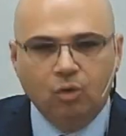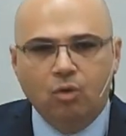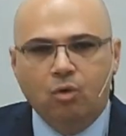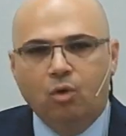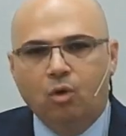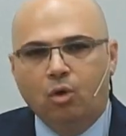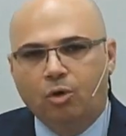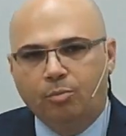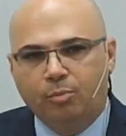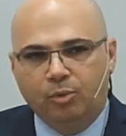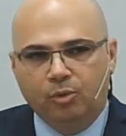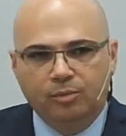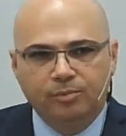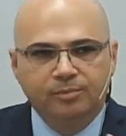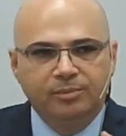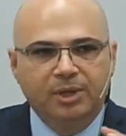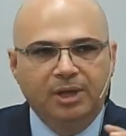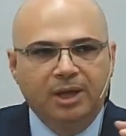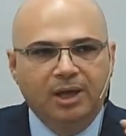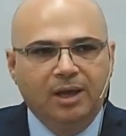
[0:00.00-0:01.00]
uh, bringing
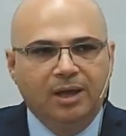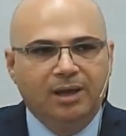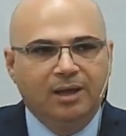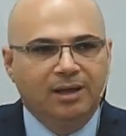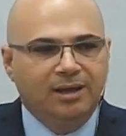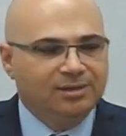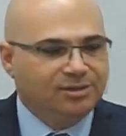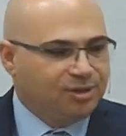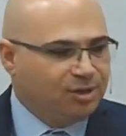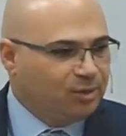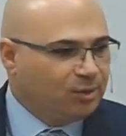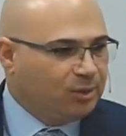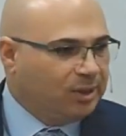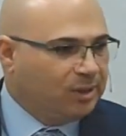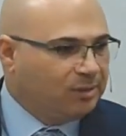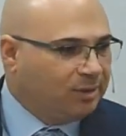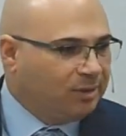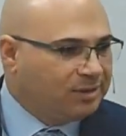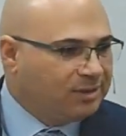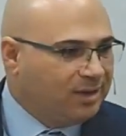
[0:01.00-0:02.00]
the discernment into the
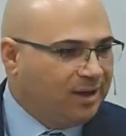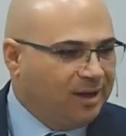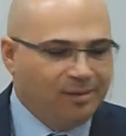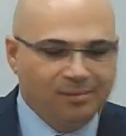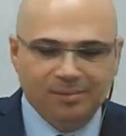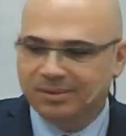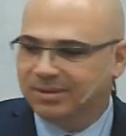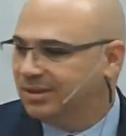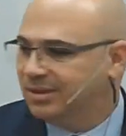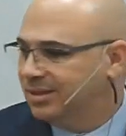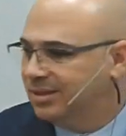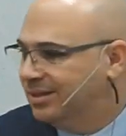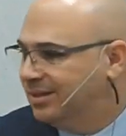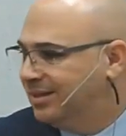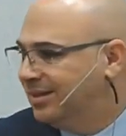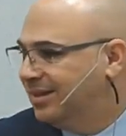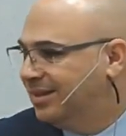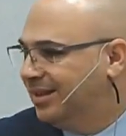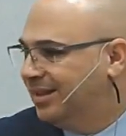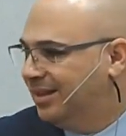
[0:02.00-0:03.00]
body,
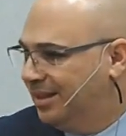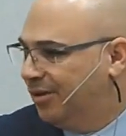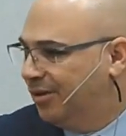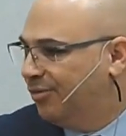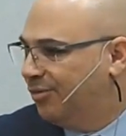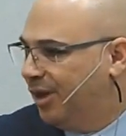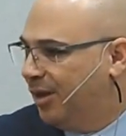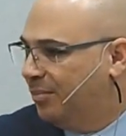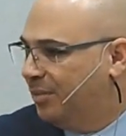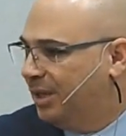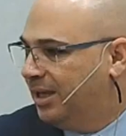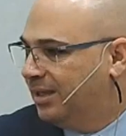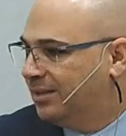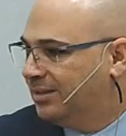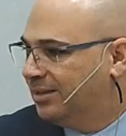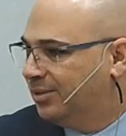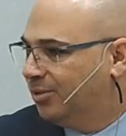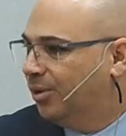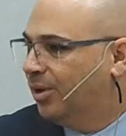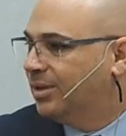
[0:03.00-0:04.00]
holding the
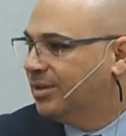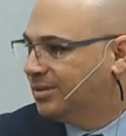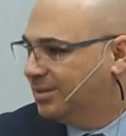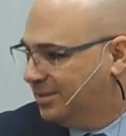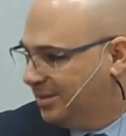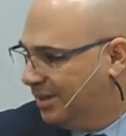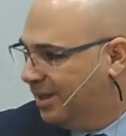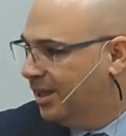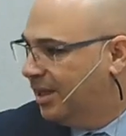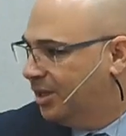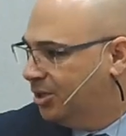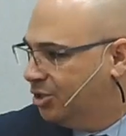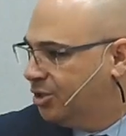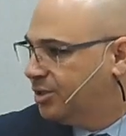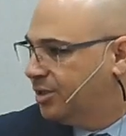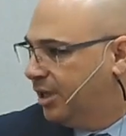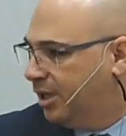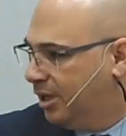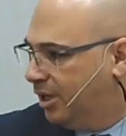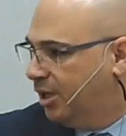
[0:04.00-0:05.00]
weapons and the
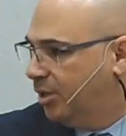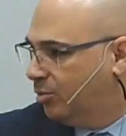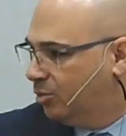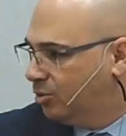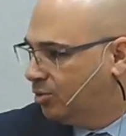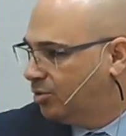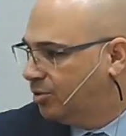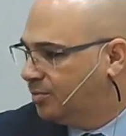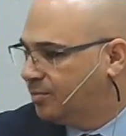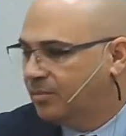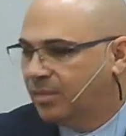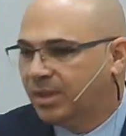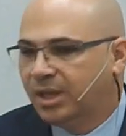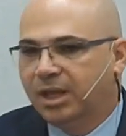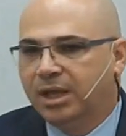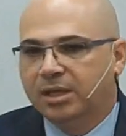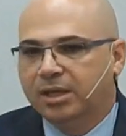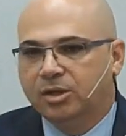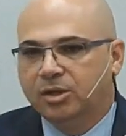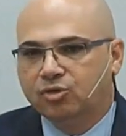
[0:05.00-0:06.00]
tools, we
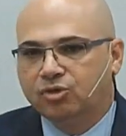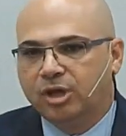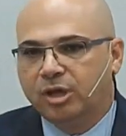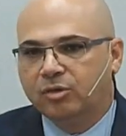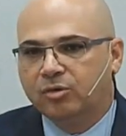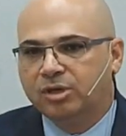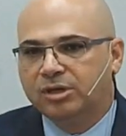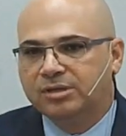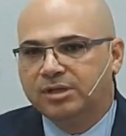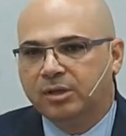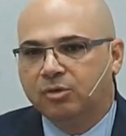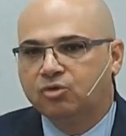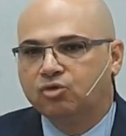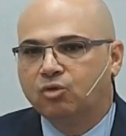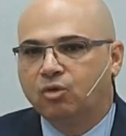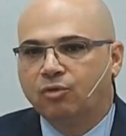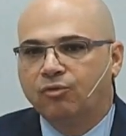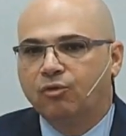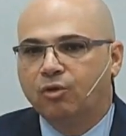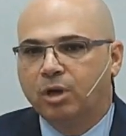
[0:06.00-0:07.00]
have discerned
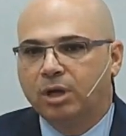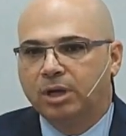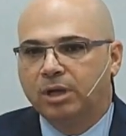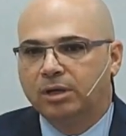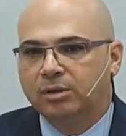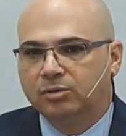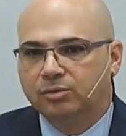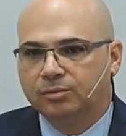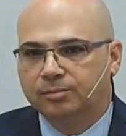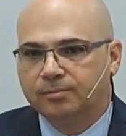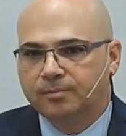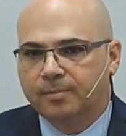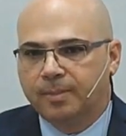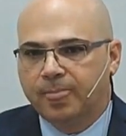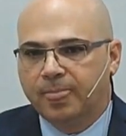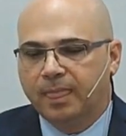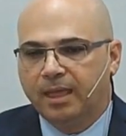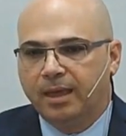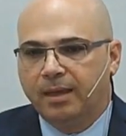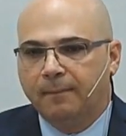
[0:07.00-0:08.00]
that the
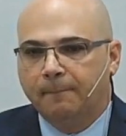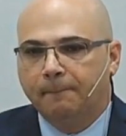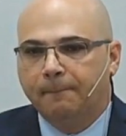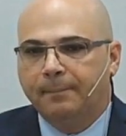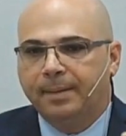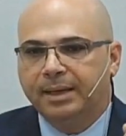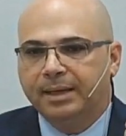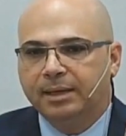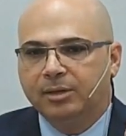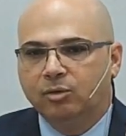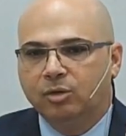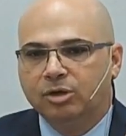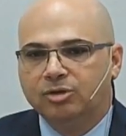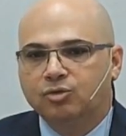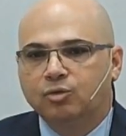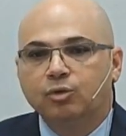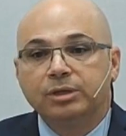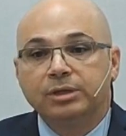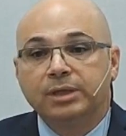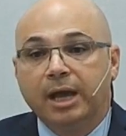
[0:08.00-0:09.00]
whole the Lord is
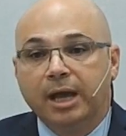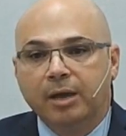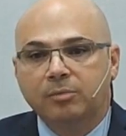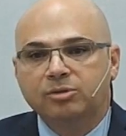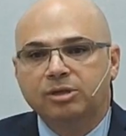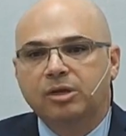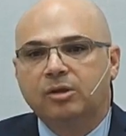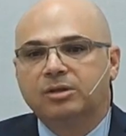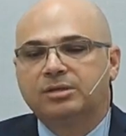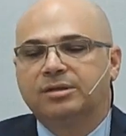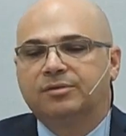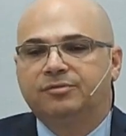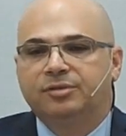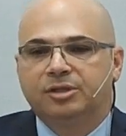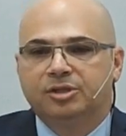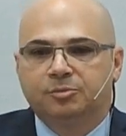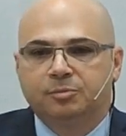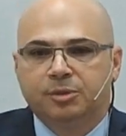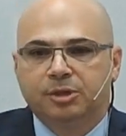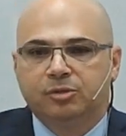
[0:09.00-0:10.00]
conclaiming us
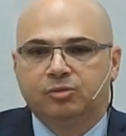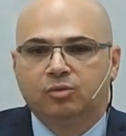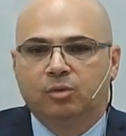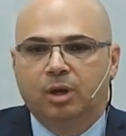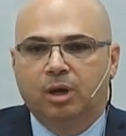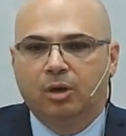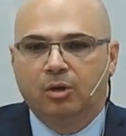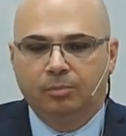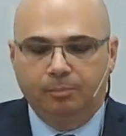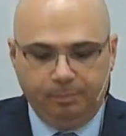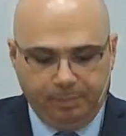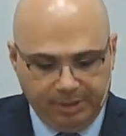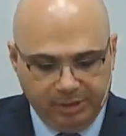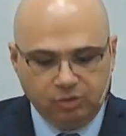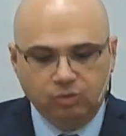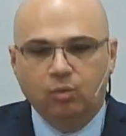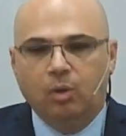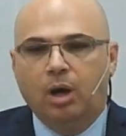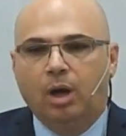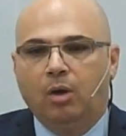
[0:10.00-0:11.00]
for us
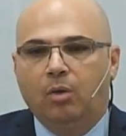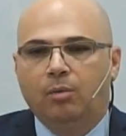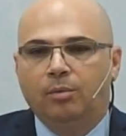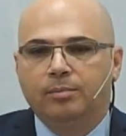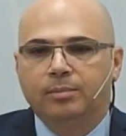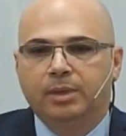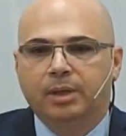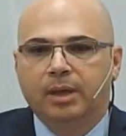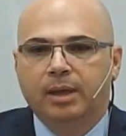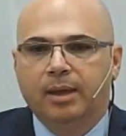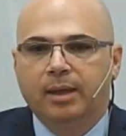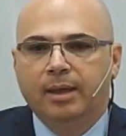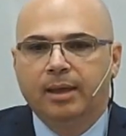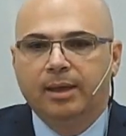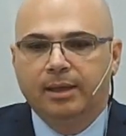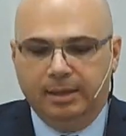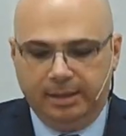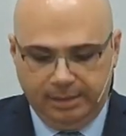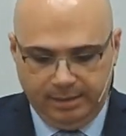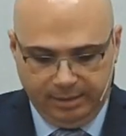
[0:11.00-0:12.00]
to take care of our,
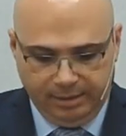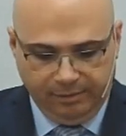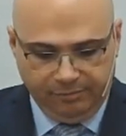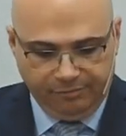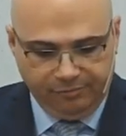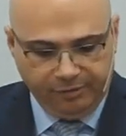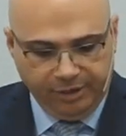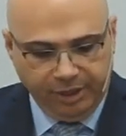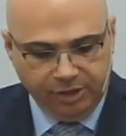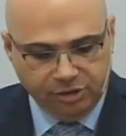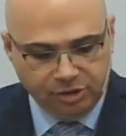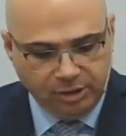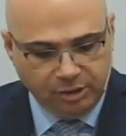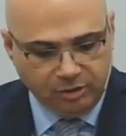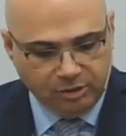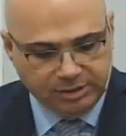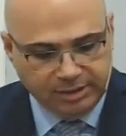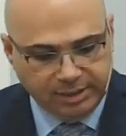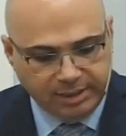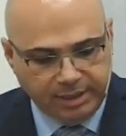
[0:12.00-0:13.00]
own personal
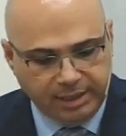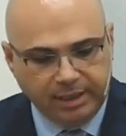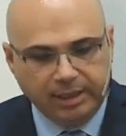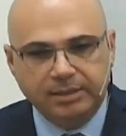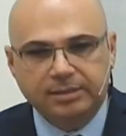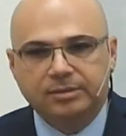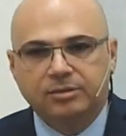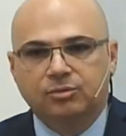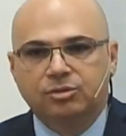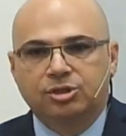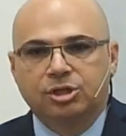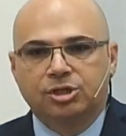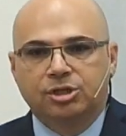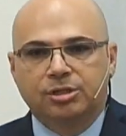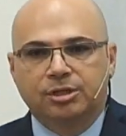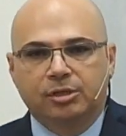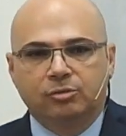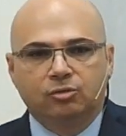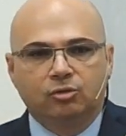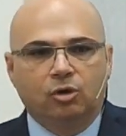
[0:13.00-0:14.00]
spiritual life
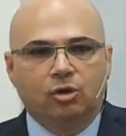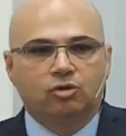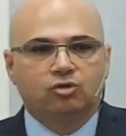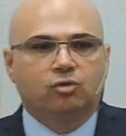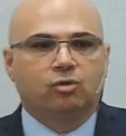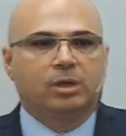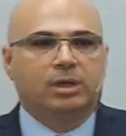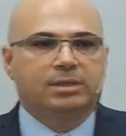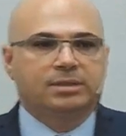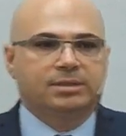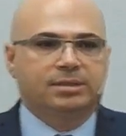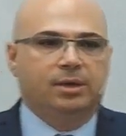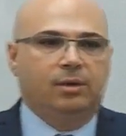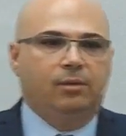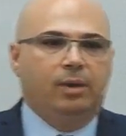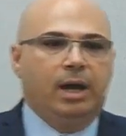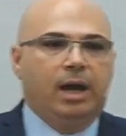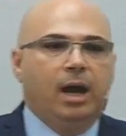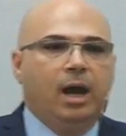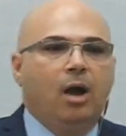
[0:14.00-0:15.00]
in front of our house,
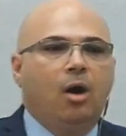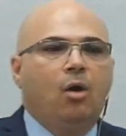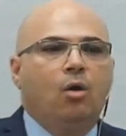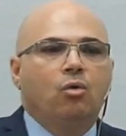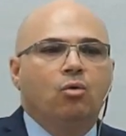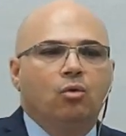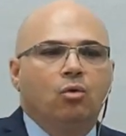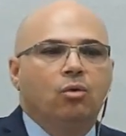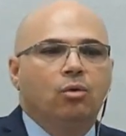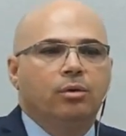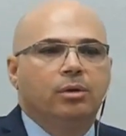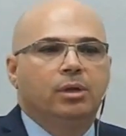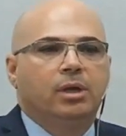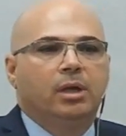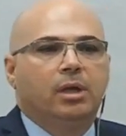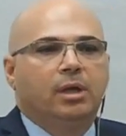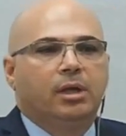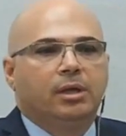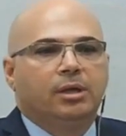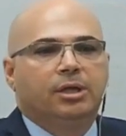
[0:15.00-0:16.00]
so inside of our
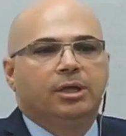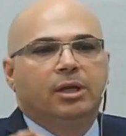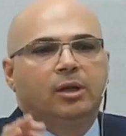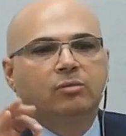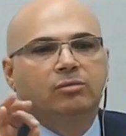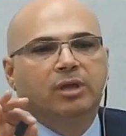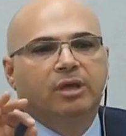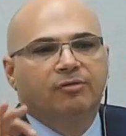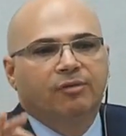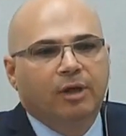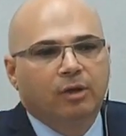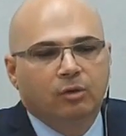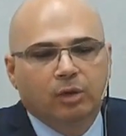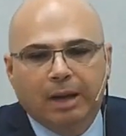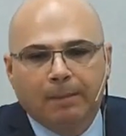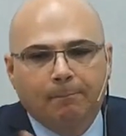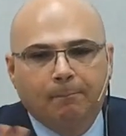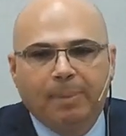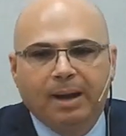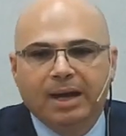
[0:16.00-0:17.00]
hearts.
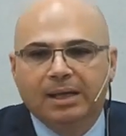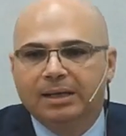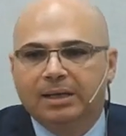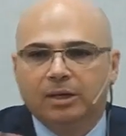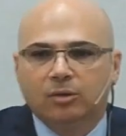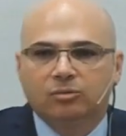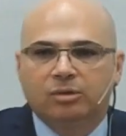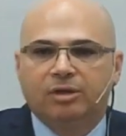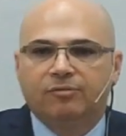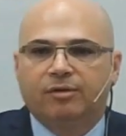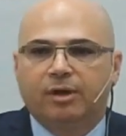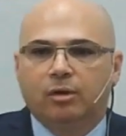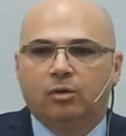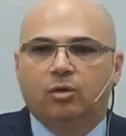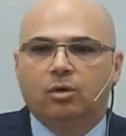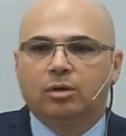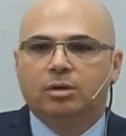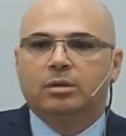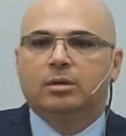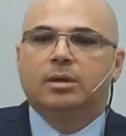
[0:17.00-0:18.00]
The,
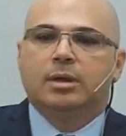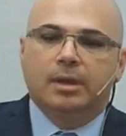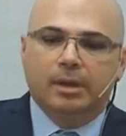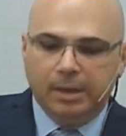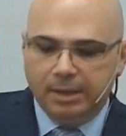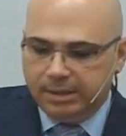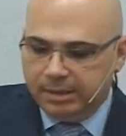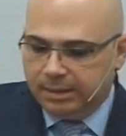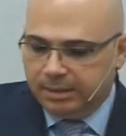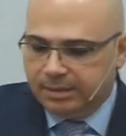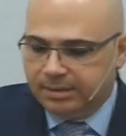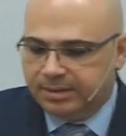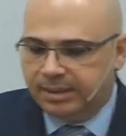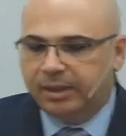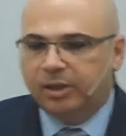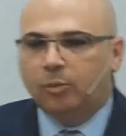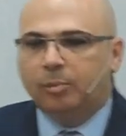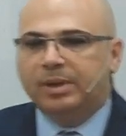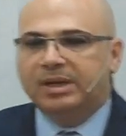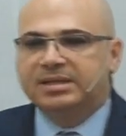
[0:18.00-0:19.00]
the hay has
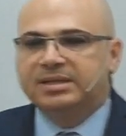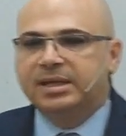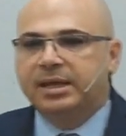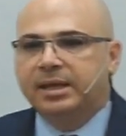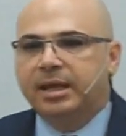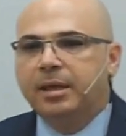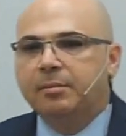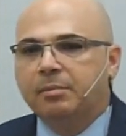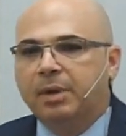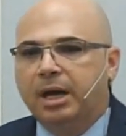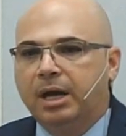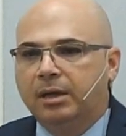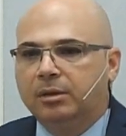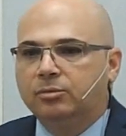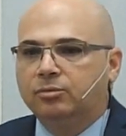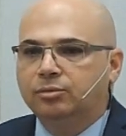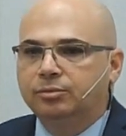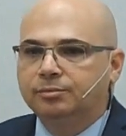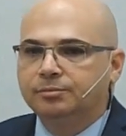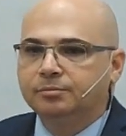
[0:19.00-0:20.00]
no worth
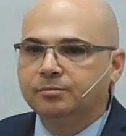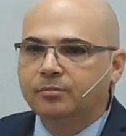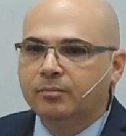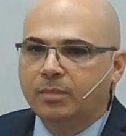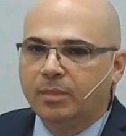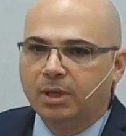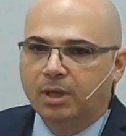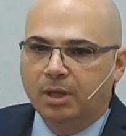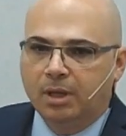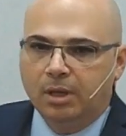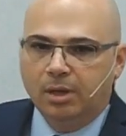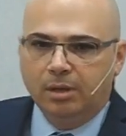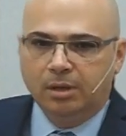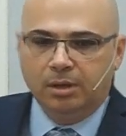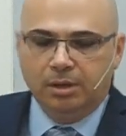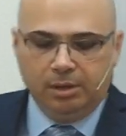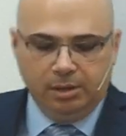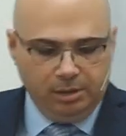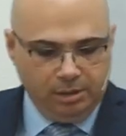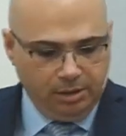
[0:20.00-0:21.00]
other to be
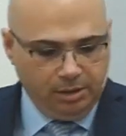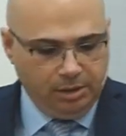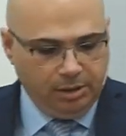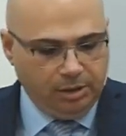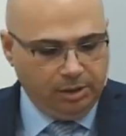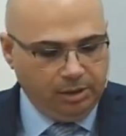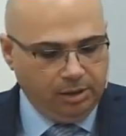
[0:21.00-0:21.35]
burnt.